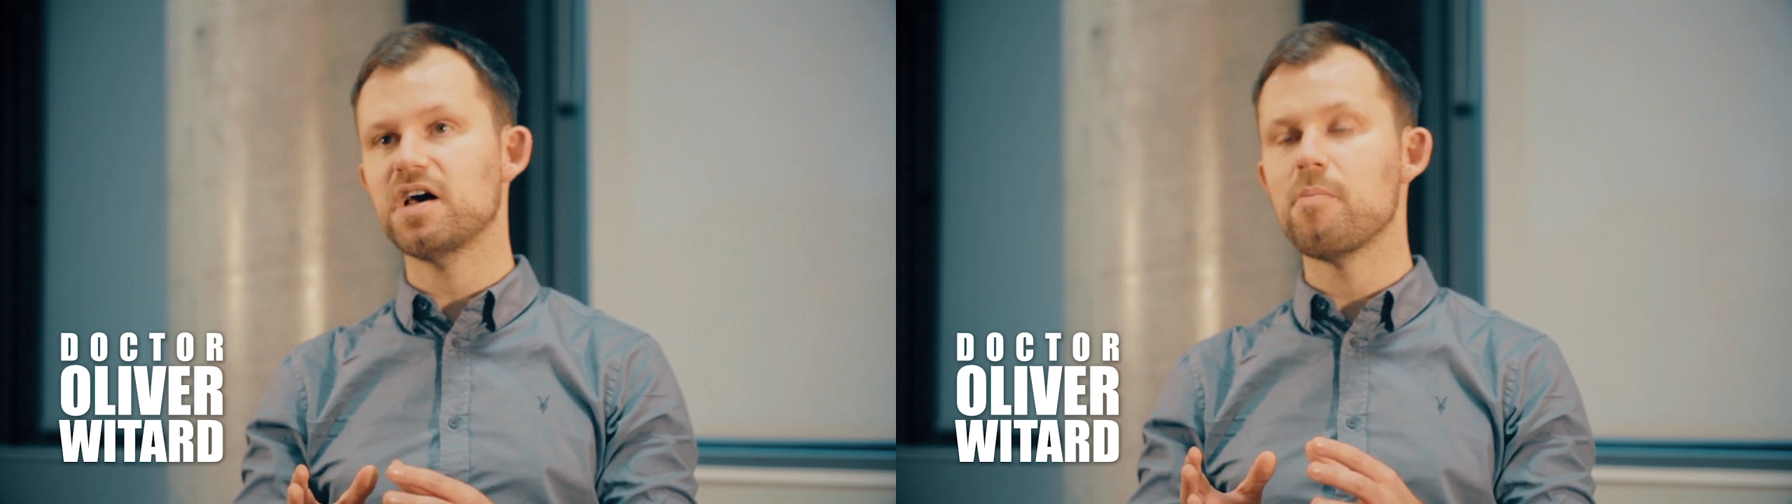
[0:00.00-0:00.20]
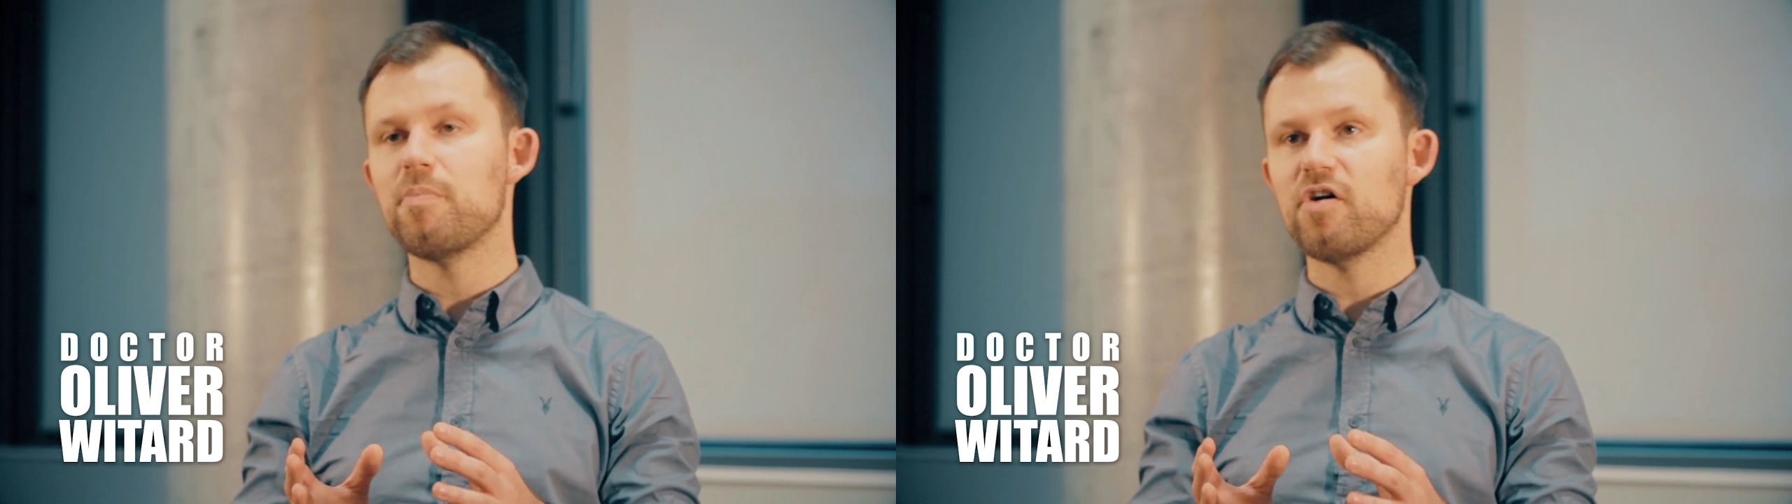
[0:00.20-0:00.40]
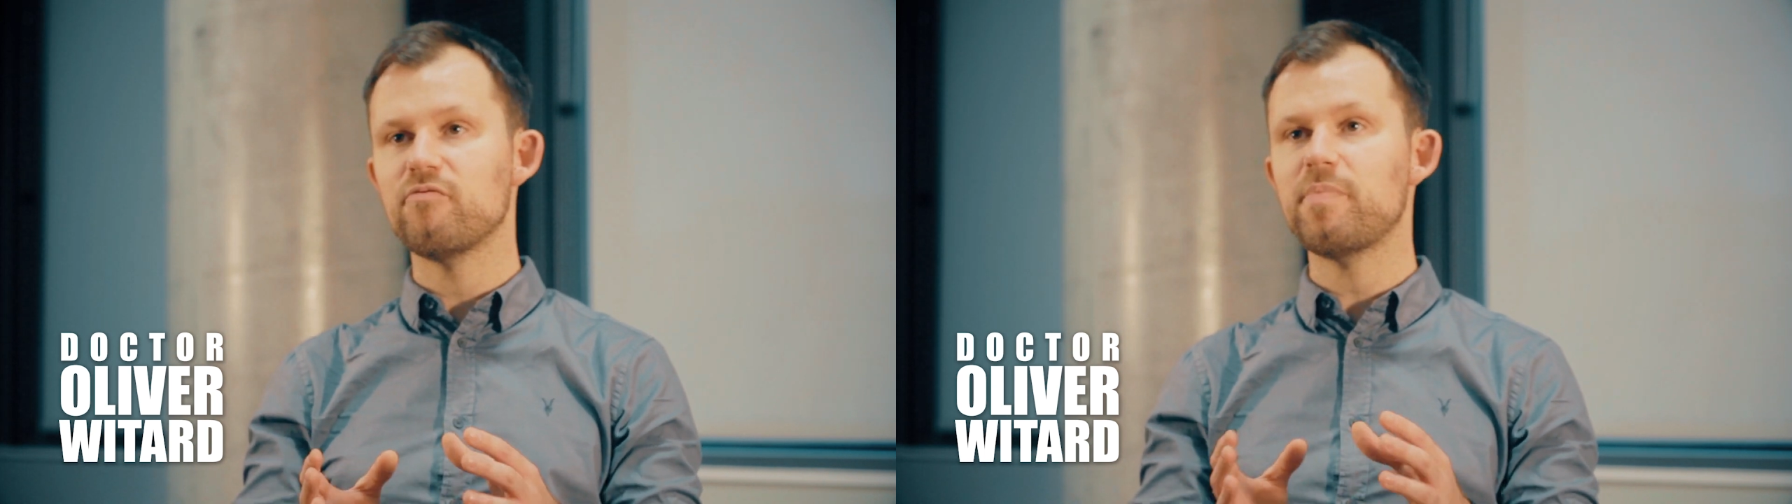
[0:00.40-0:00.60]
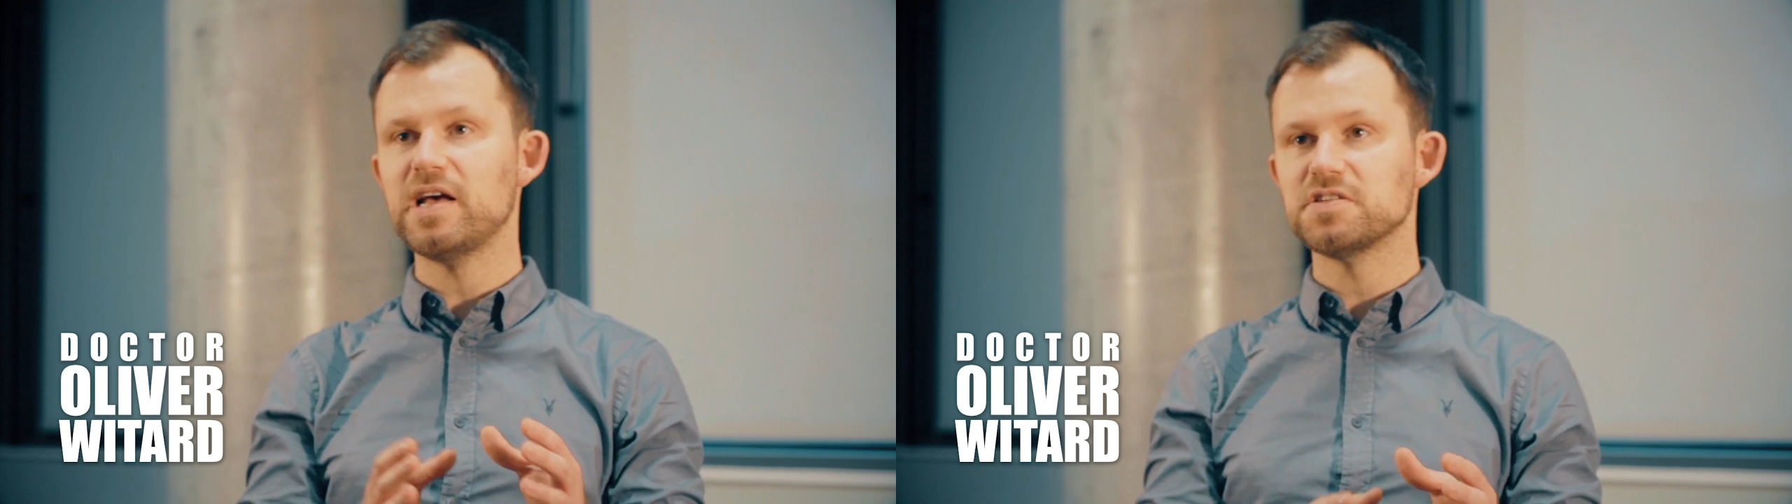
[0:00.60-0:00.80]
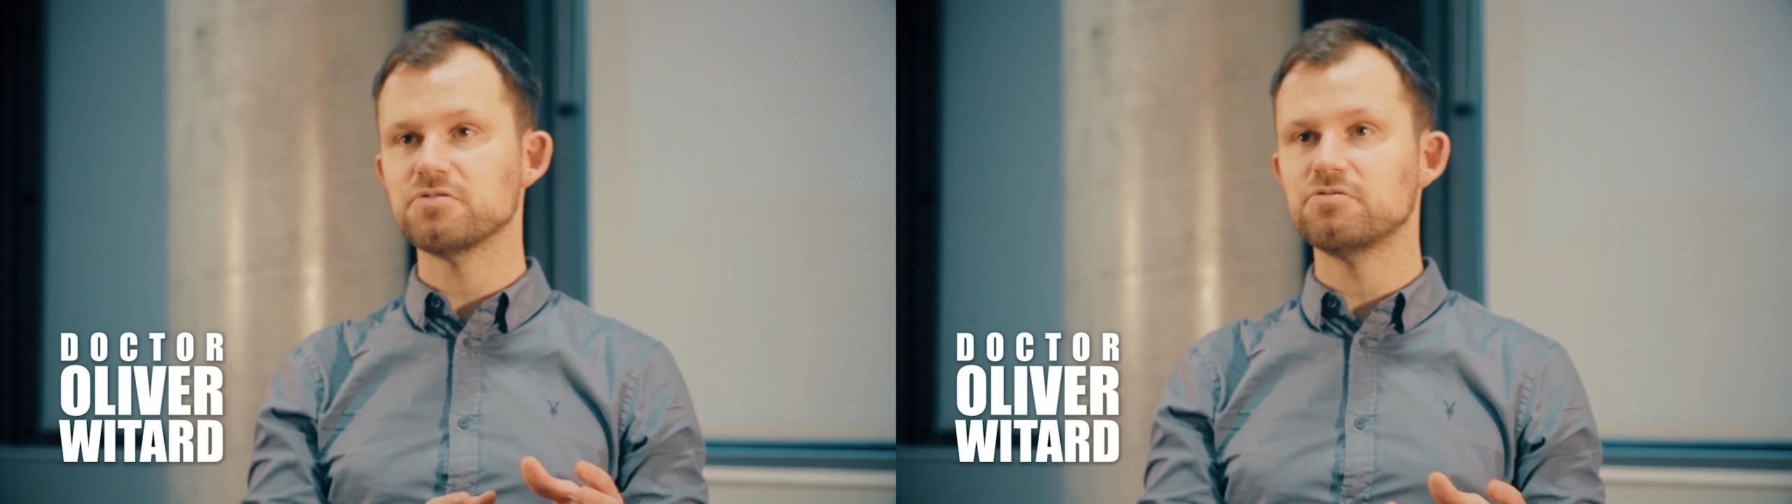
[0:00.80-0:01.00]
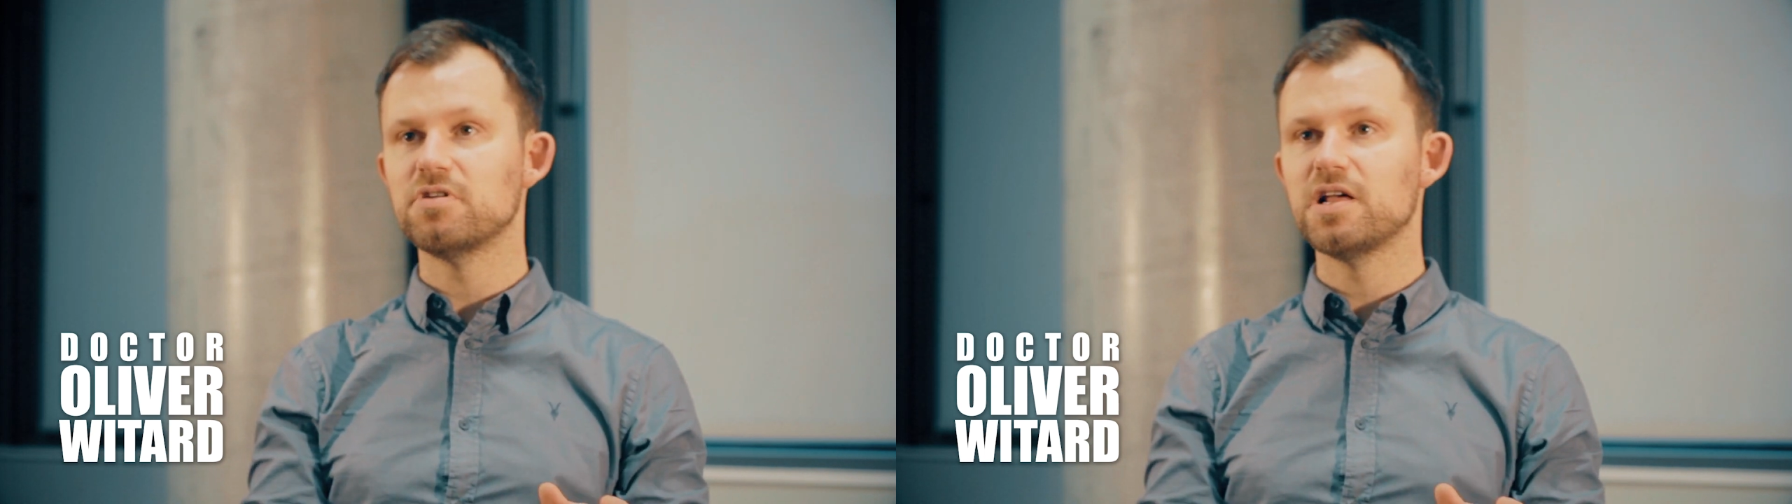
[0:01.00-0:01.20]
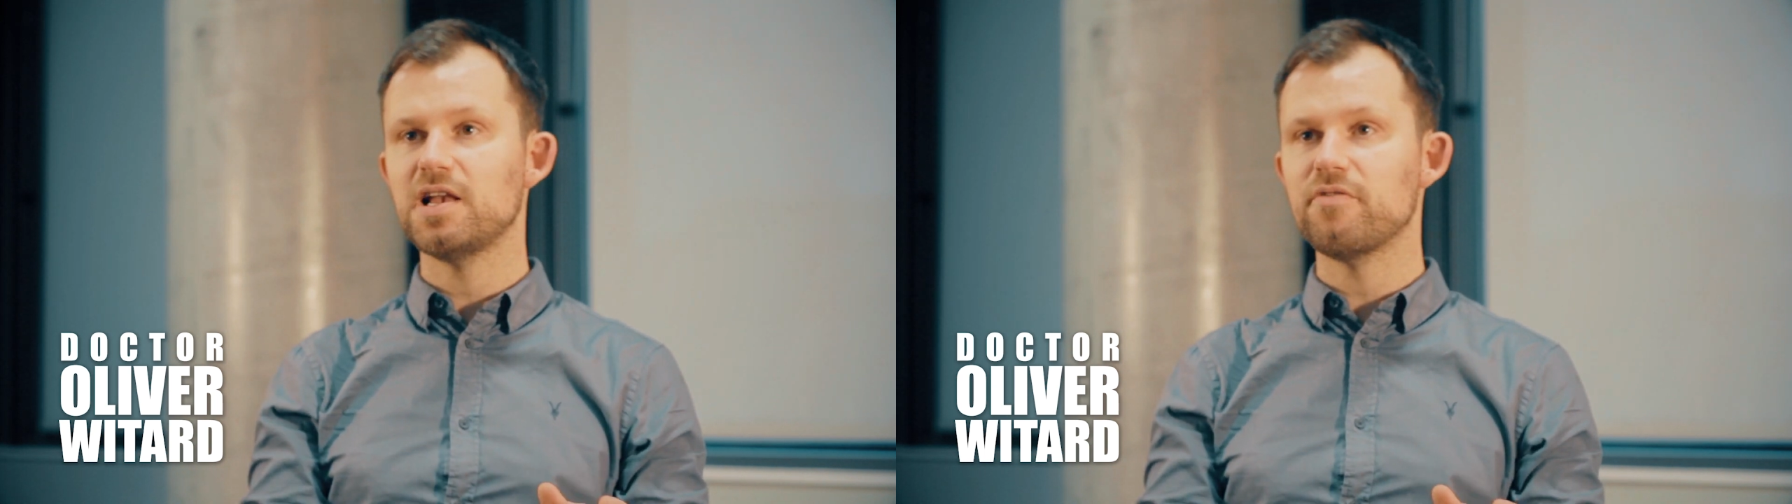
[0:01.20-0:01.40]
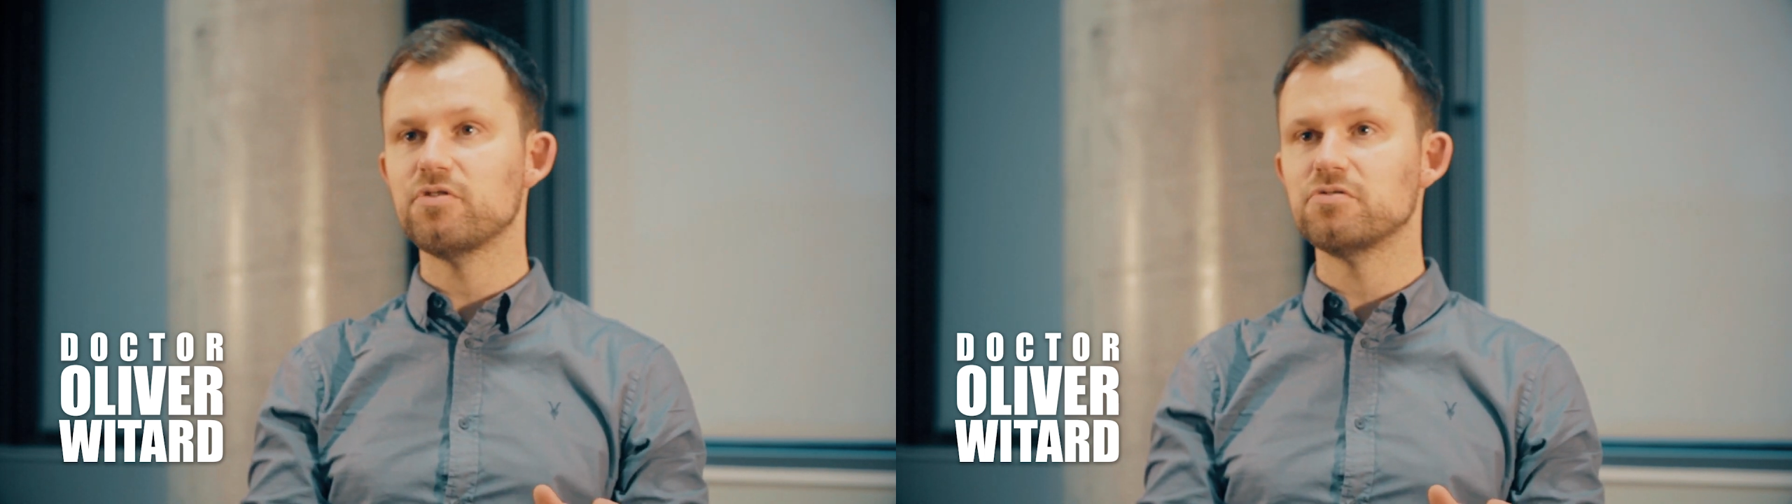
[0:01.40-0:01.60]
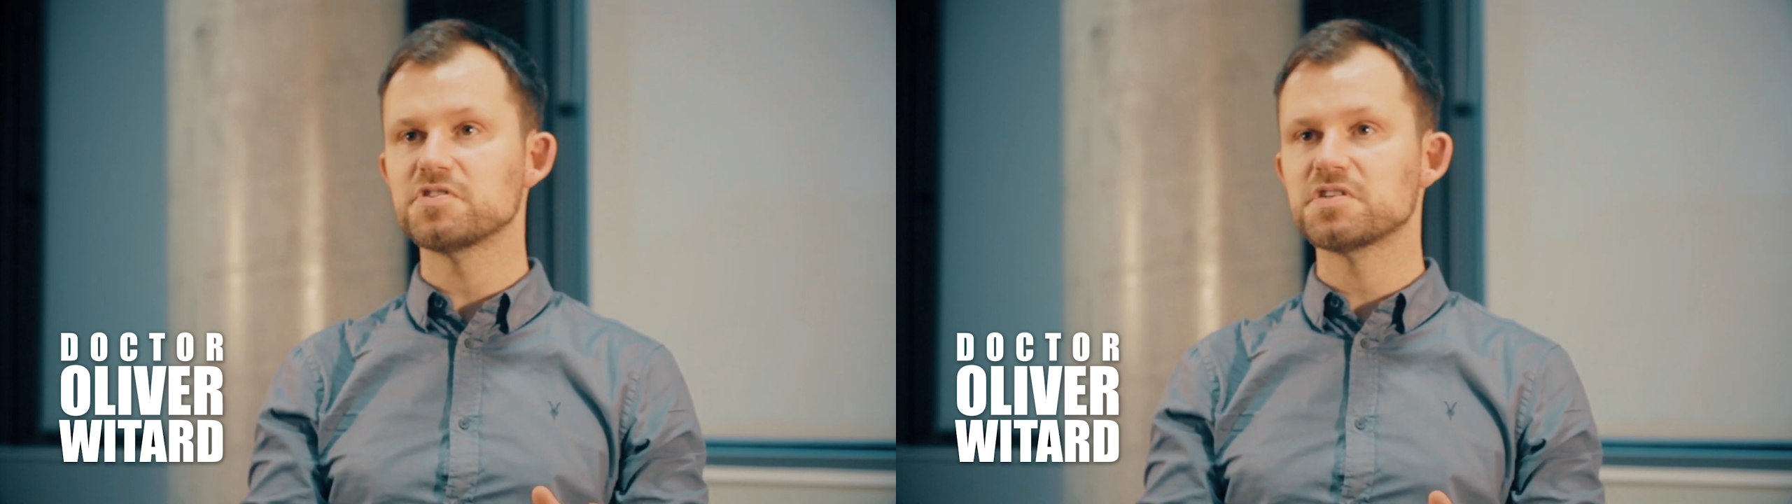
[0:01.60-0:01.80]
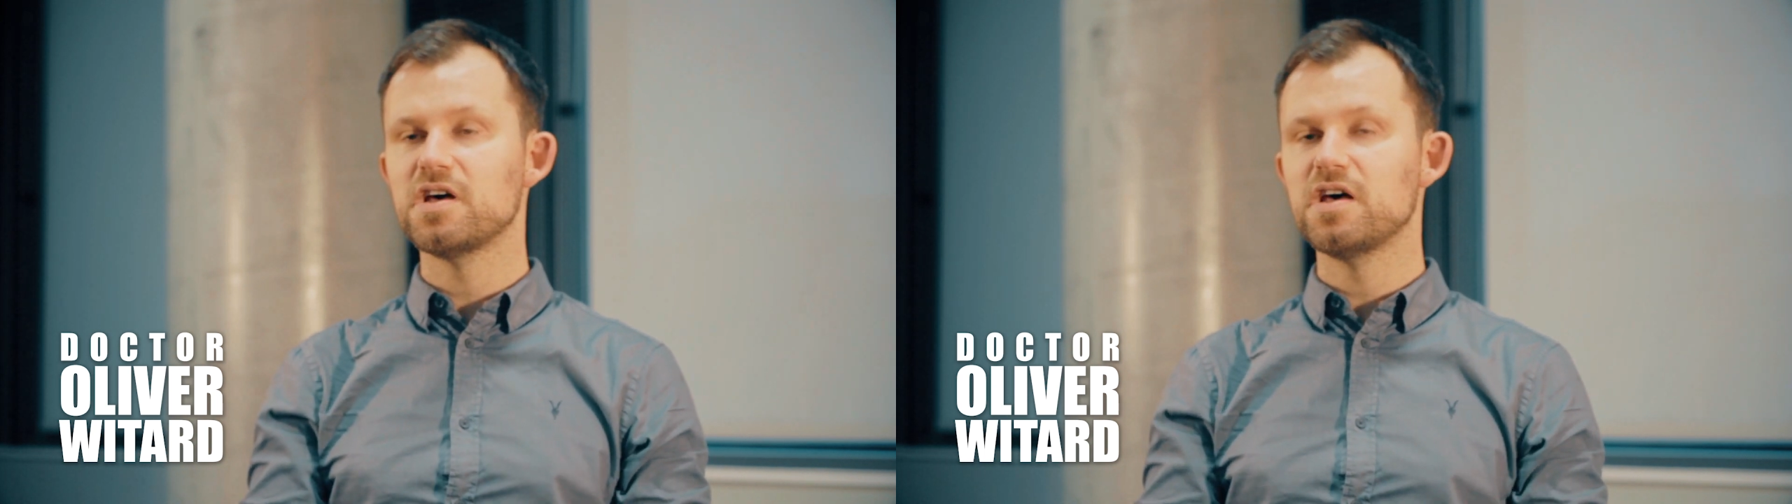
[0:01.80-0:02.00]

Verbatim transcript: above basal levels.